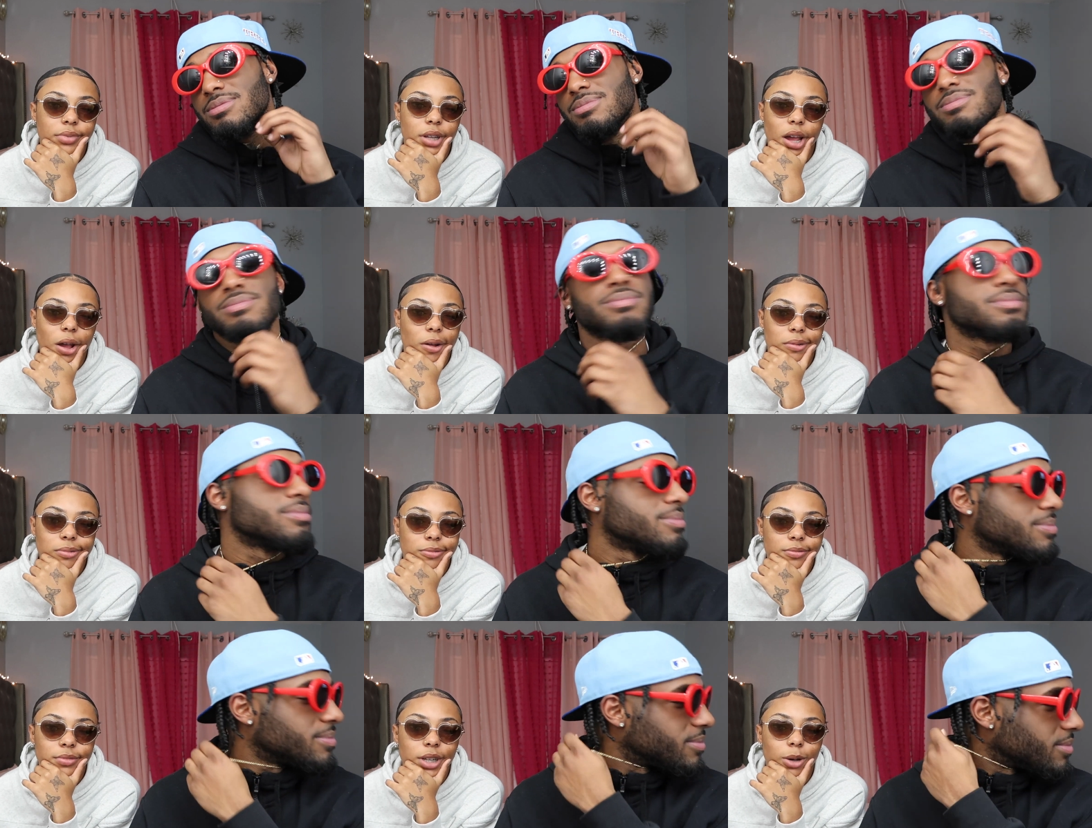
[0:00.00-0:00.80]
Speaker 1: No, nah,
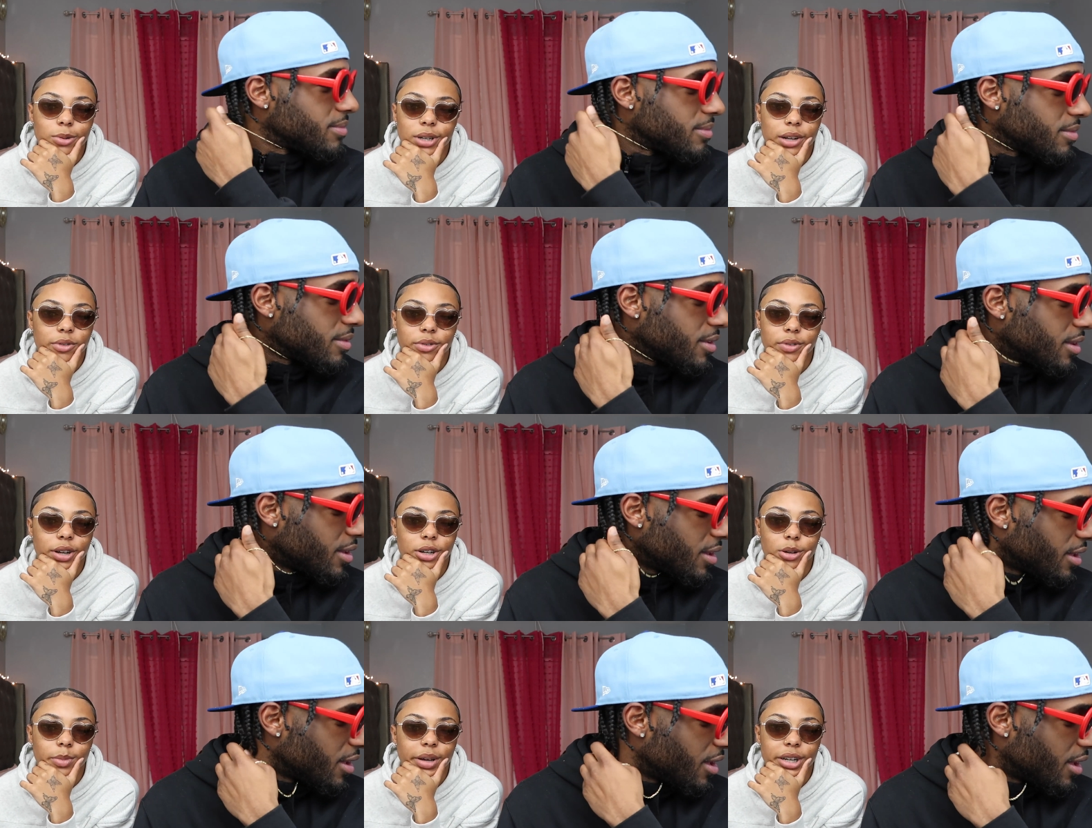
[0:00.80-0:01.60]
I would never fight
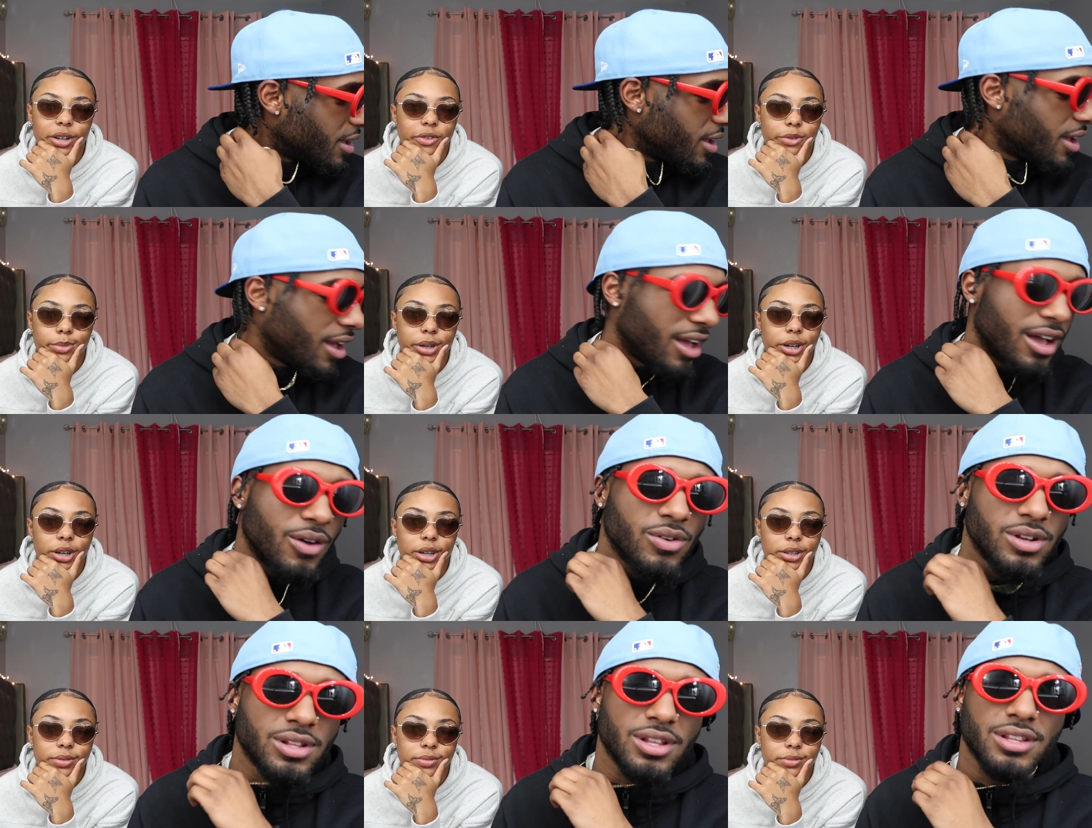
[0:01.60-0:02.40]
nobody over my I eye. I
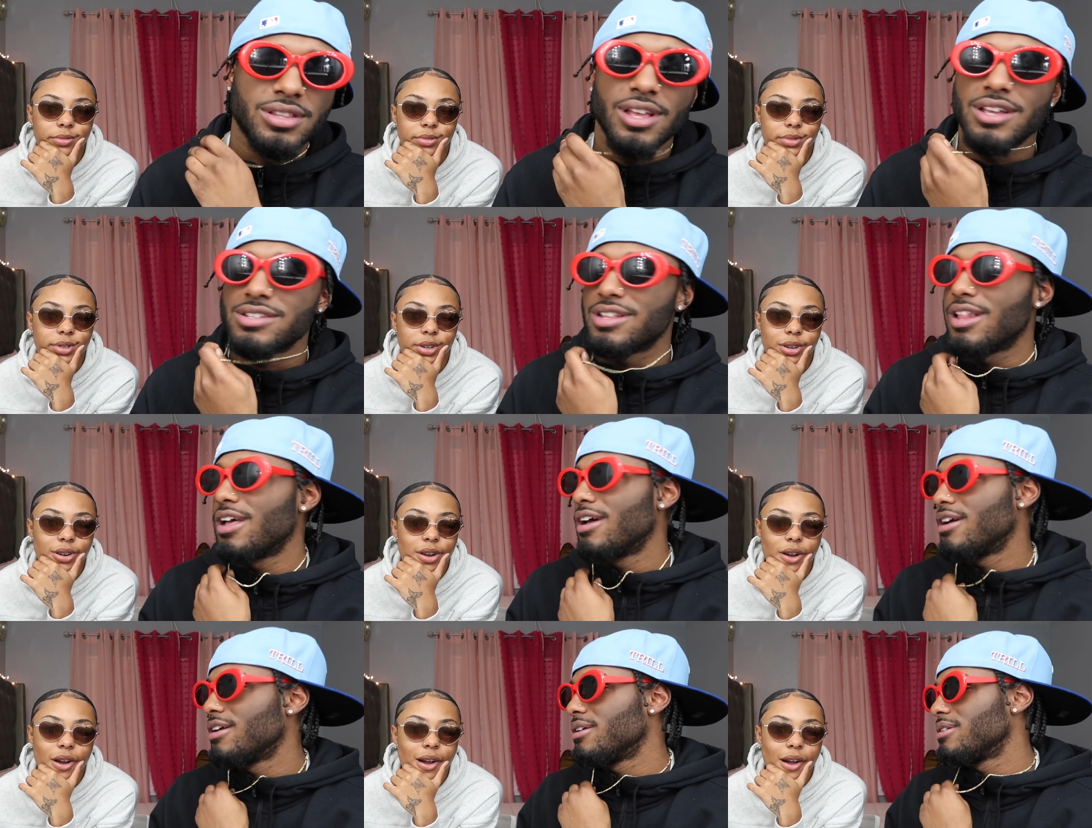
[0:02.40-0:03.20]
wouldn't let that
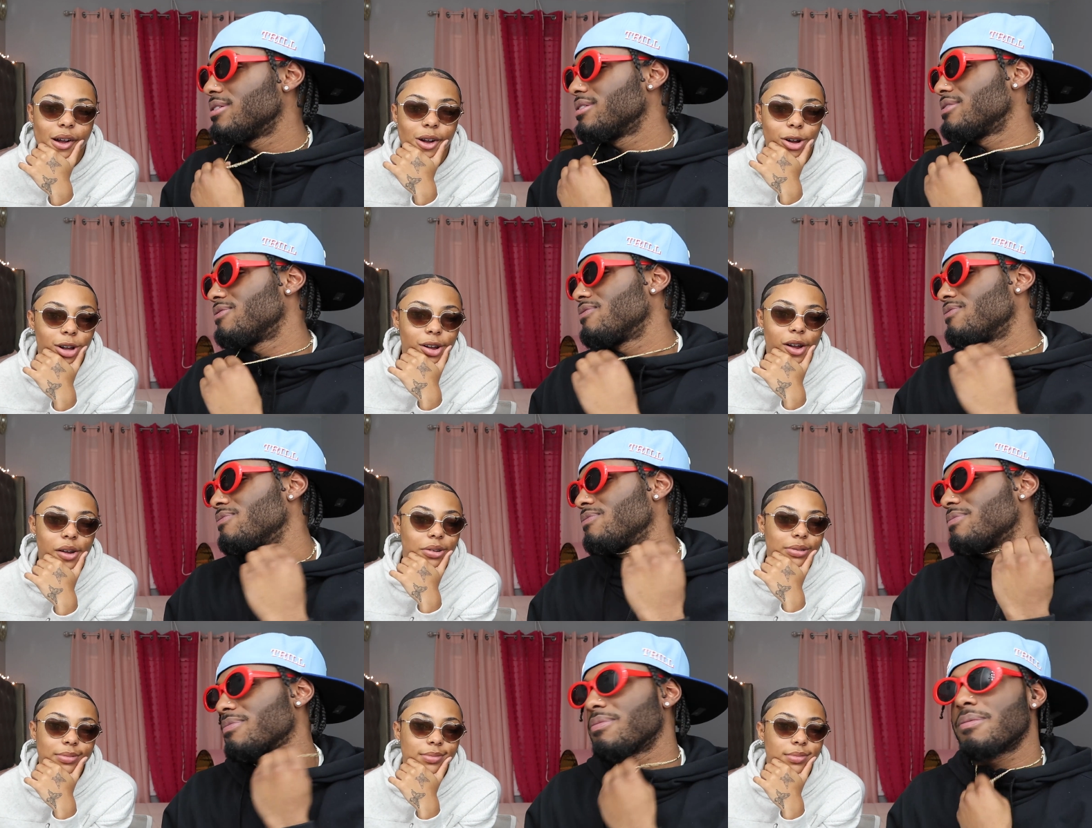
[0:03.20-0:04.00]
slide.
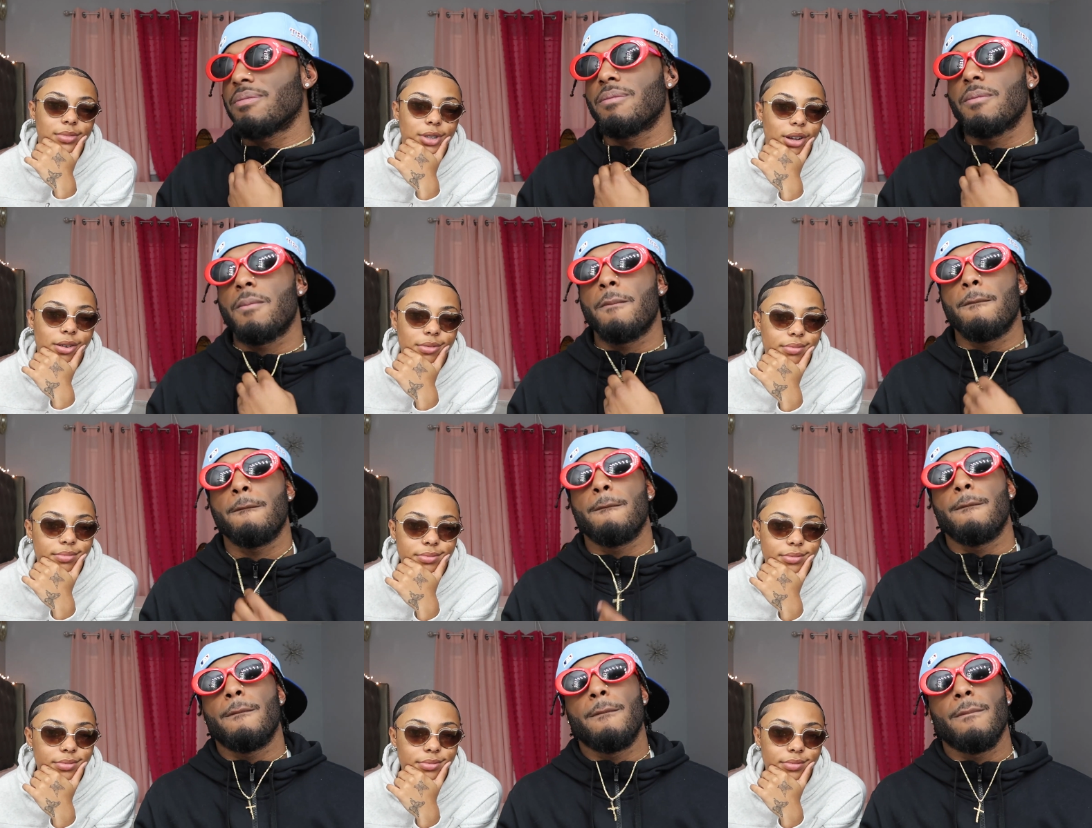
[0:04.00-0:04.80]
No,
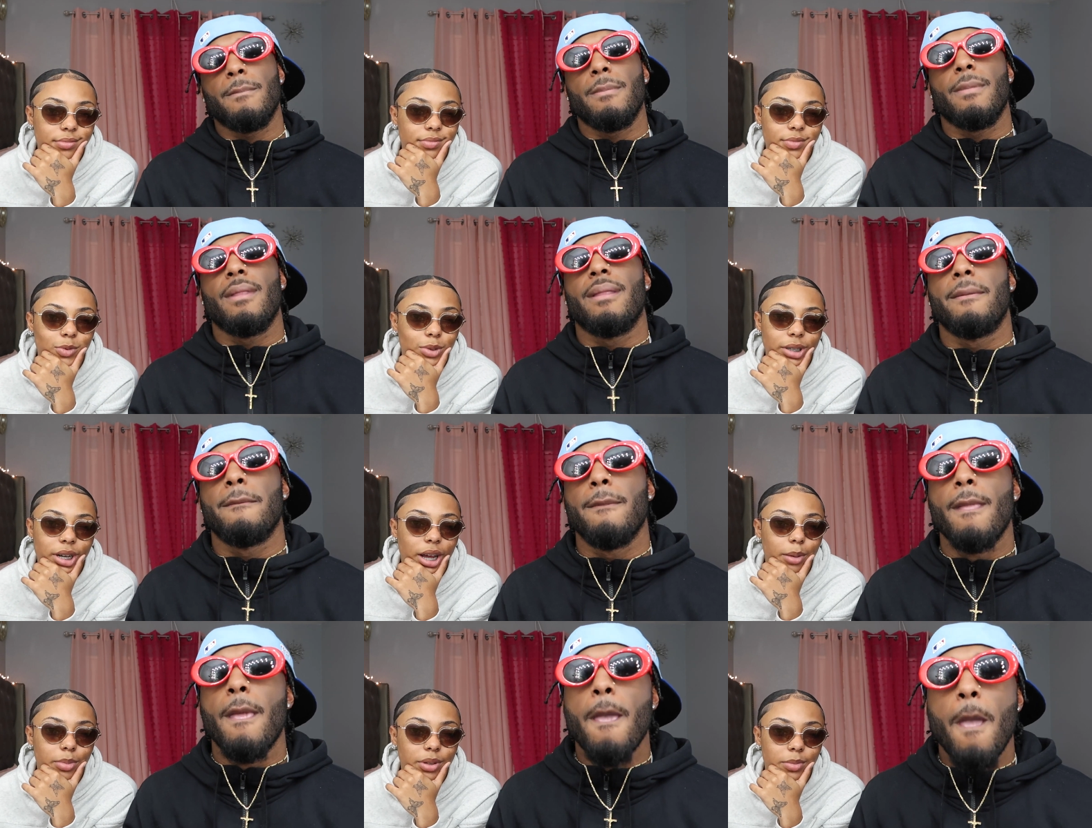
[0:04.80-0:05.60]
wouldn't
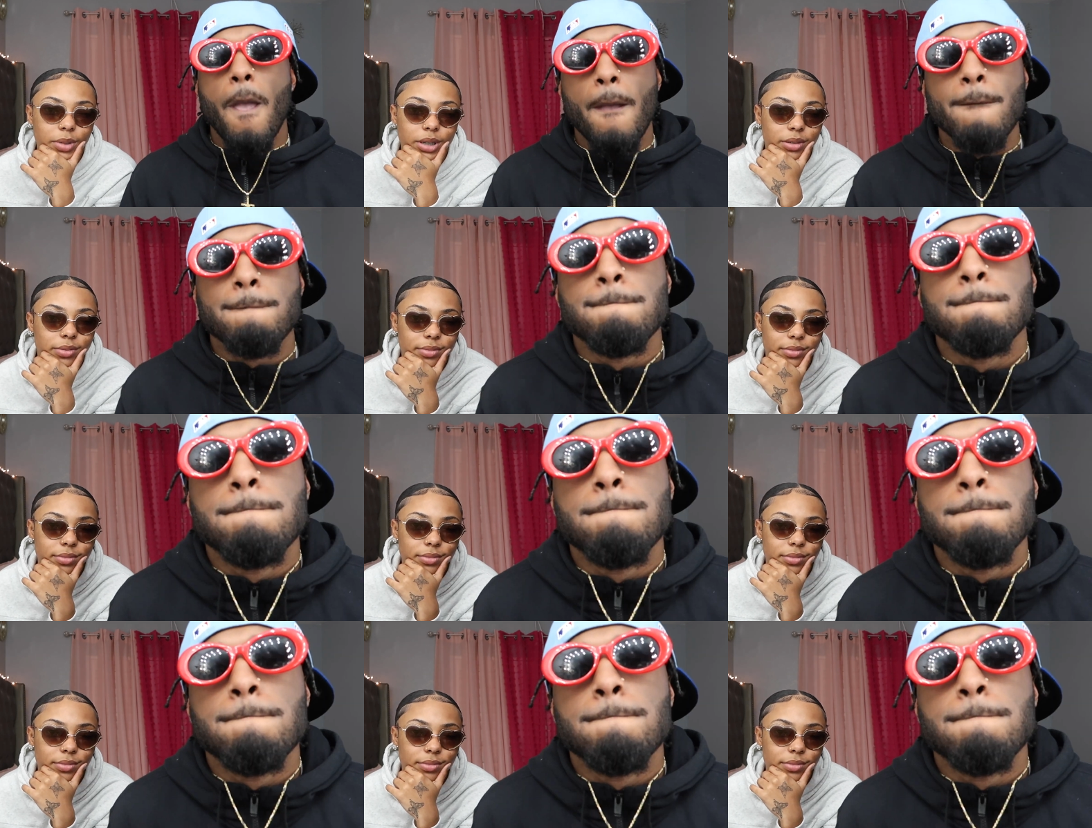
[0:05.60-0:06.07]
happen to me.